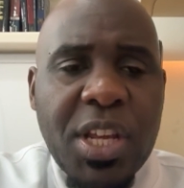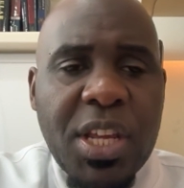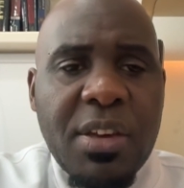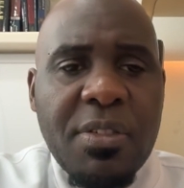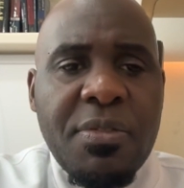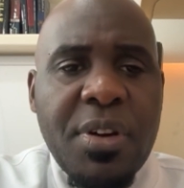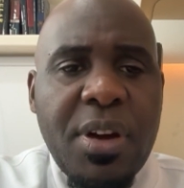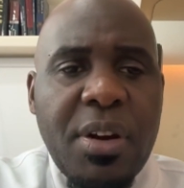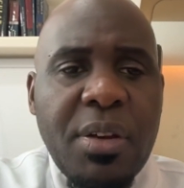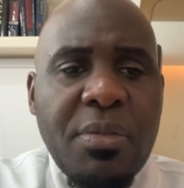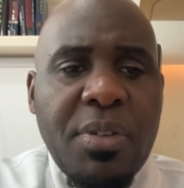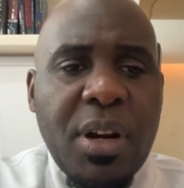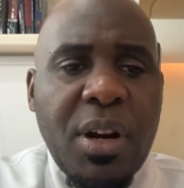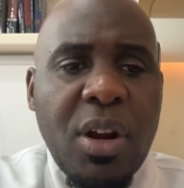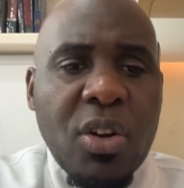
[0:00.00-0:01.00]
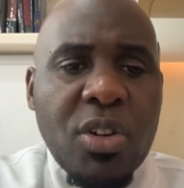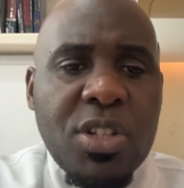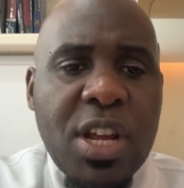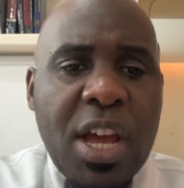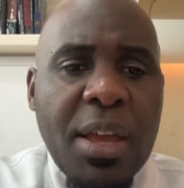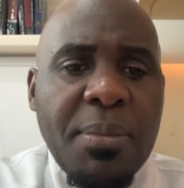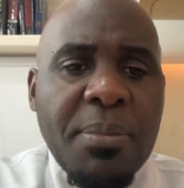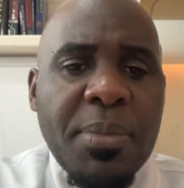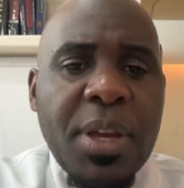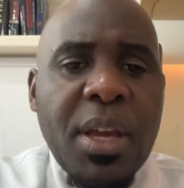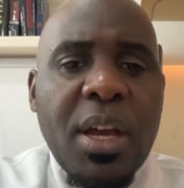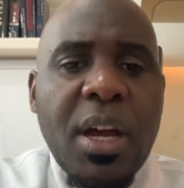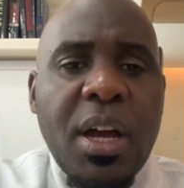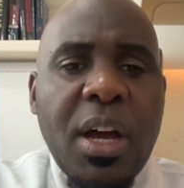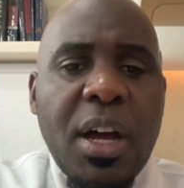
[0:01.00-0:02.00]
take a very, very long time,
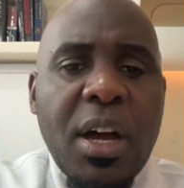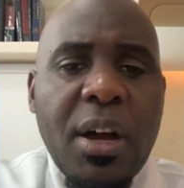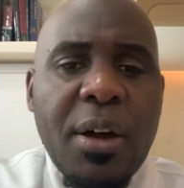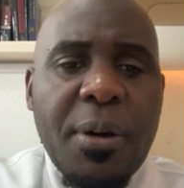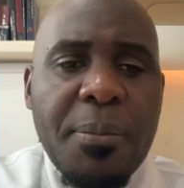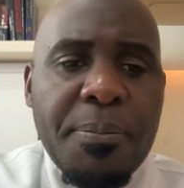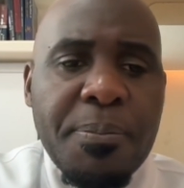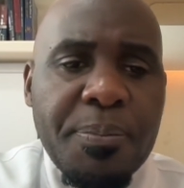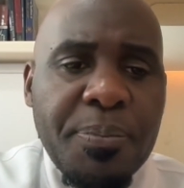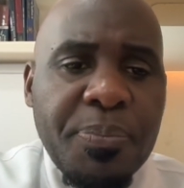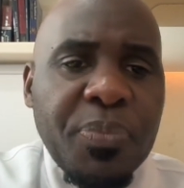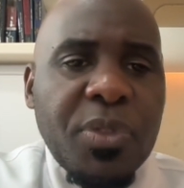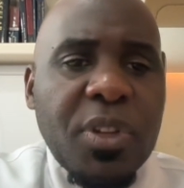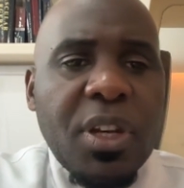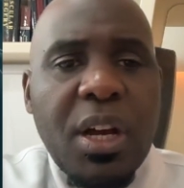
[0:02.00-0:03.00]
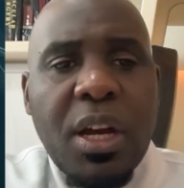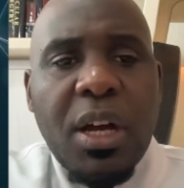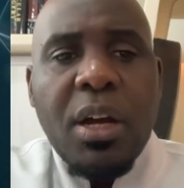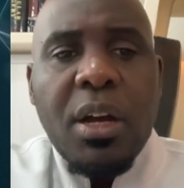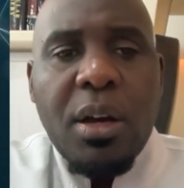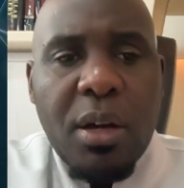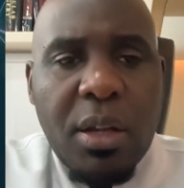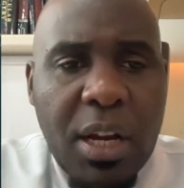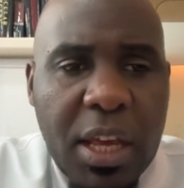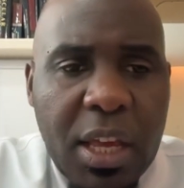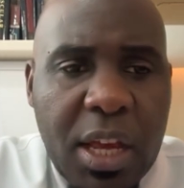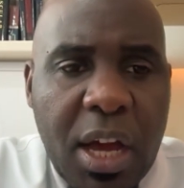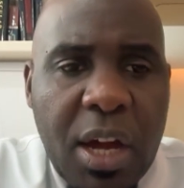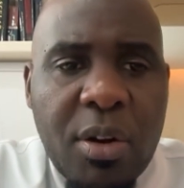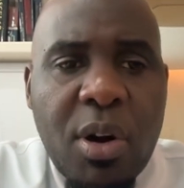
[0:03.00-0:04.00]

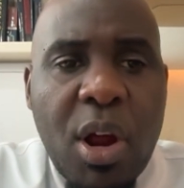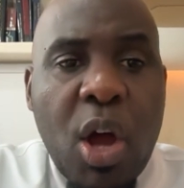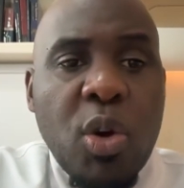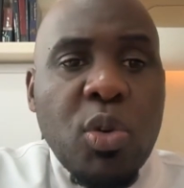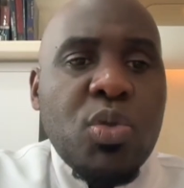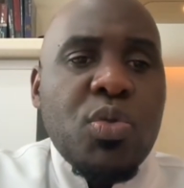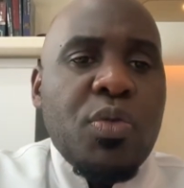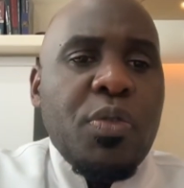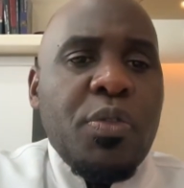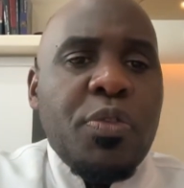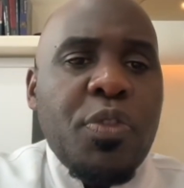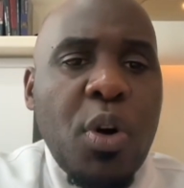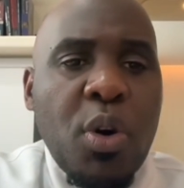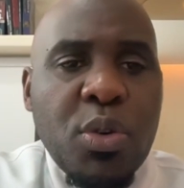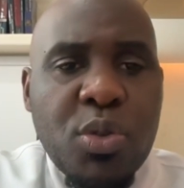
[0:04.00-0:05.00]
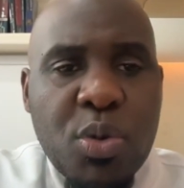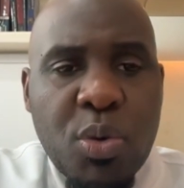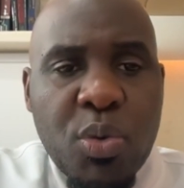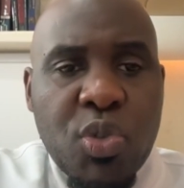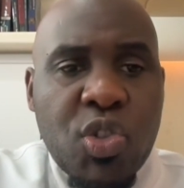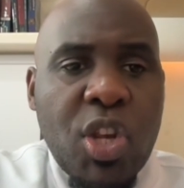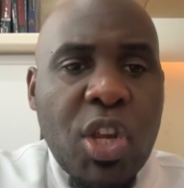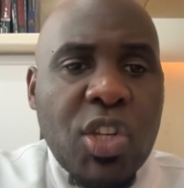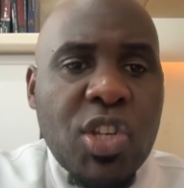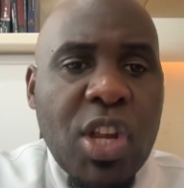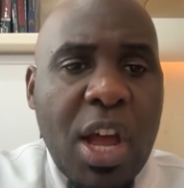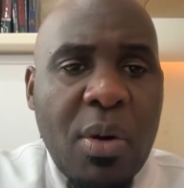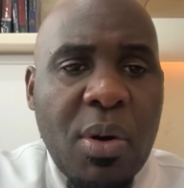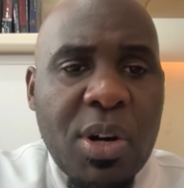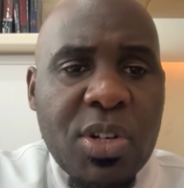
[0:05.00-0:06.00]
like around 4 to 6
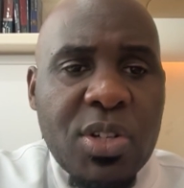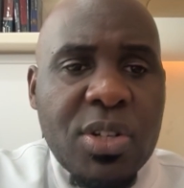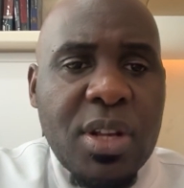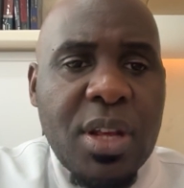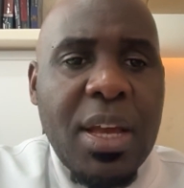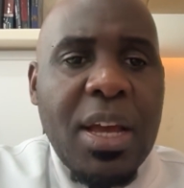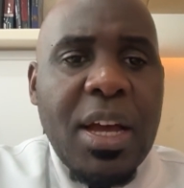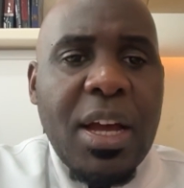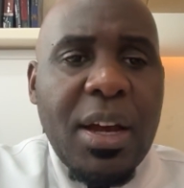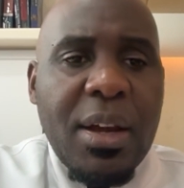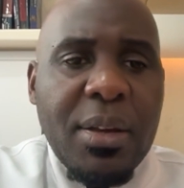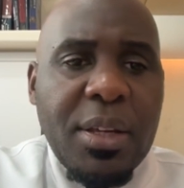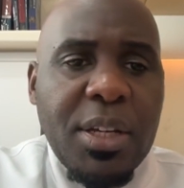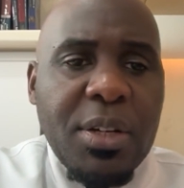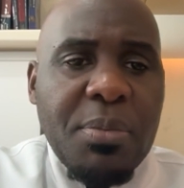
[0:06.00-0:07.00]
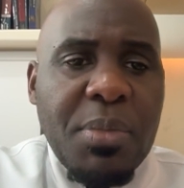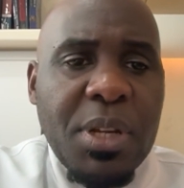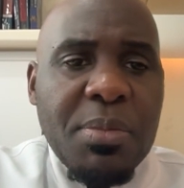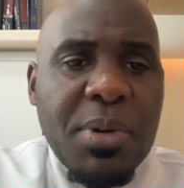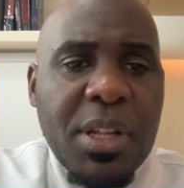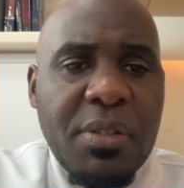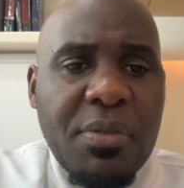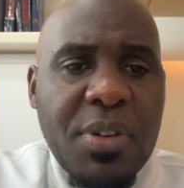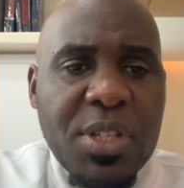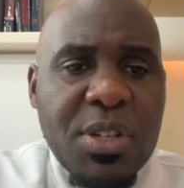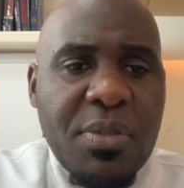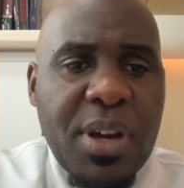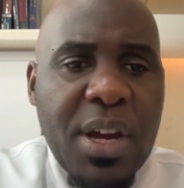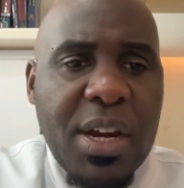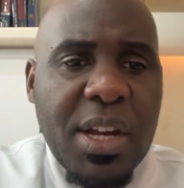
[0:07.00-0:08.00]
hours in minimal
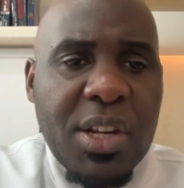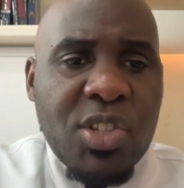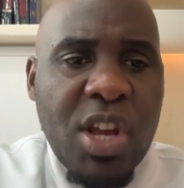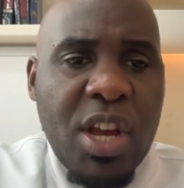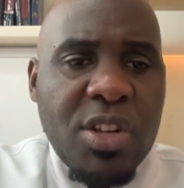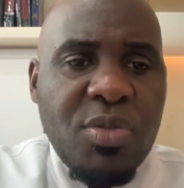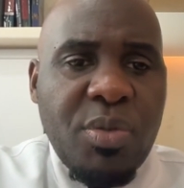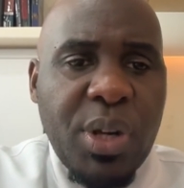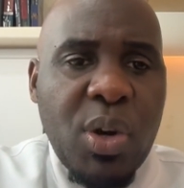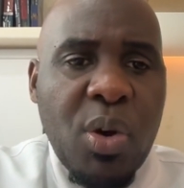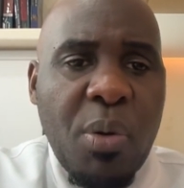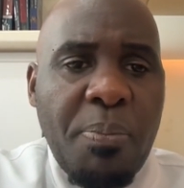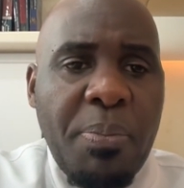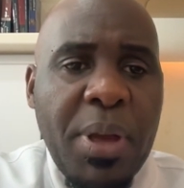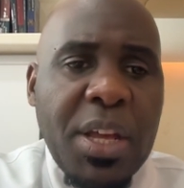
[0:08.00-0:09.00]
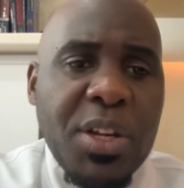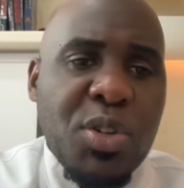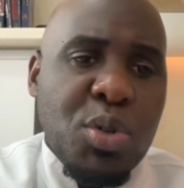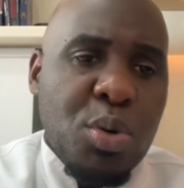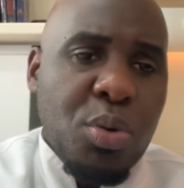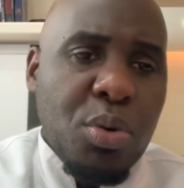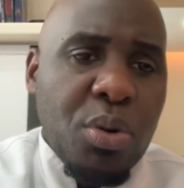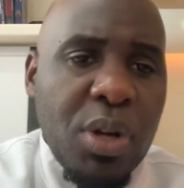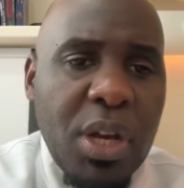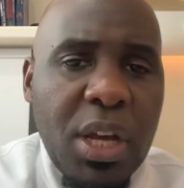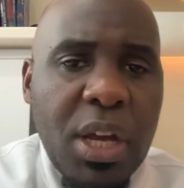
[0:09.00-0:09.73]
invasive cardiac surgery, compared to